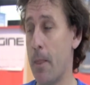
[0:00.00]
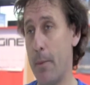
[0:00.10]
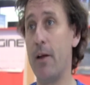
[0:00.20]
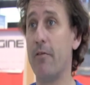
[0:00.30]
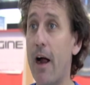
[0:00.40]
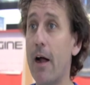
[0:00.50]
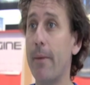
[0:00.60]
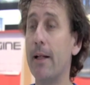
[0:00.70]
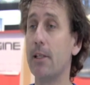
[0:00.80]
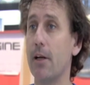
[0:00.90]
but
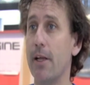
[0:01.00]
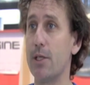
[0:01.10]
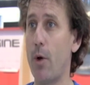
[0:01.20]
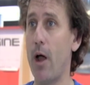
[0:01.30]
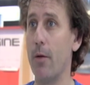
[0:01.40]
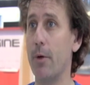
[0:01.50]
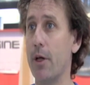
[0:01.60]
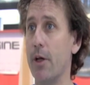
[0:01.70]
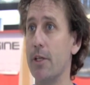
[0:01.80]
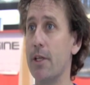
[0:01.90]
environmentally as well,
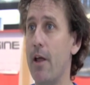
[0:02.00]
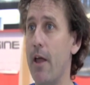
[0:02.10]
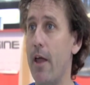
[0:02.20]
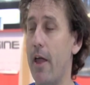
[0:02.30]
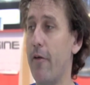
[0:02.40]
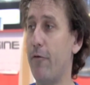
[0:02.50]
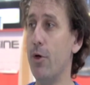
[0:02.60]
because if